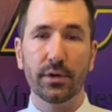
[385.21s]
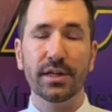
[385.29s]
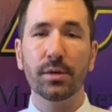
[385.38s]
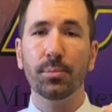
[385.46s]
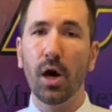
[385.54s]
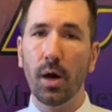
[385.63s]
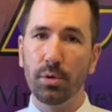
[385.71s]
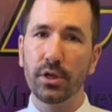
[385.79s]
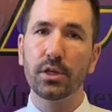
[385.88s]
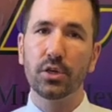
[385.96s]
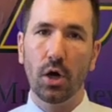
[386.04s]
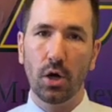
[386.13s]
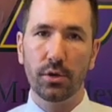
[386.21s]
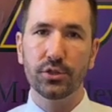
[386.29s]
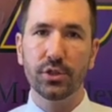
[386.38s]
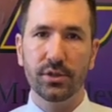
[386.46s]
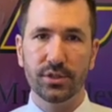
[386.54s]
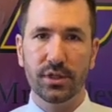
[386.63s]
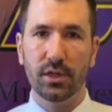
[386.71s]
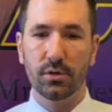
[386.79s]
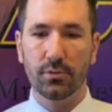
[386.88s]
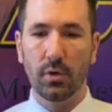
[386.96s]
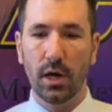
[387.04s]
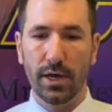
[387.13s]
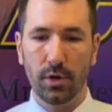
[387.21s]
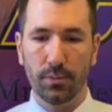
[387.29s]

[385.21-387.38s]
any public college in the state of Ohio.